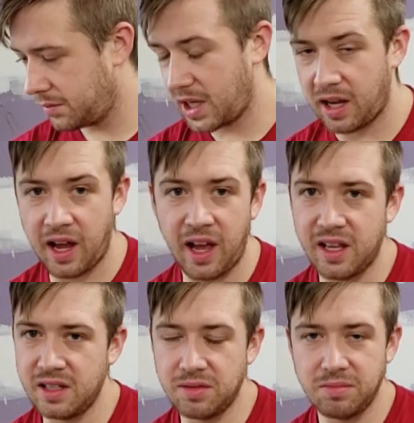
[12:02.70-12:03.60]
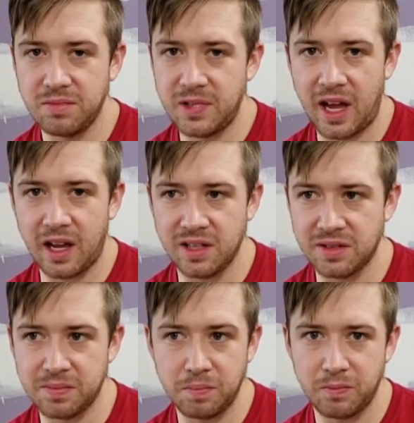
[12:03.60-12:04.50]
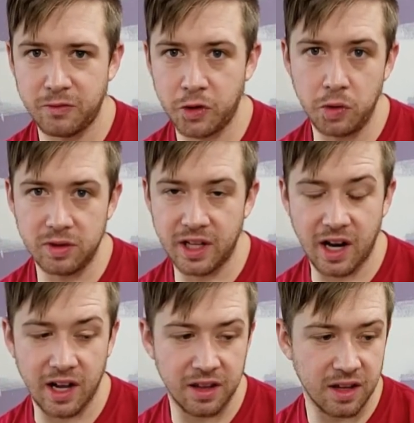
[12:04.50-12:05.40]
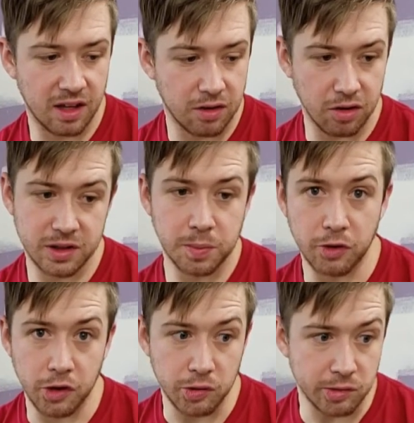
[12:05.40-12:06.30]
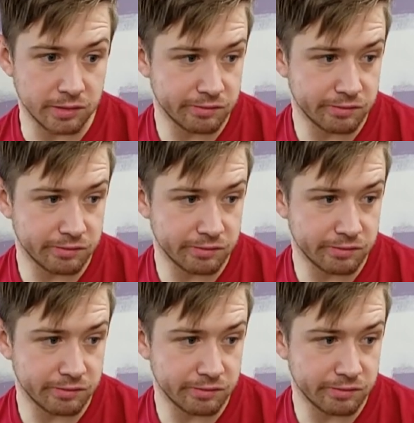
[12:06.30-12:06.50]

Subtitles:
it has fruit that I think looks maroon.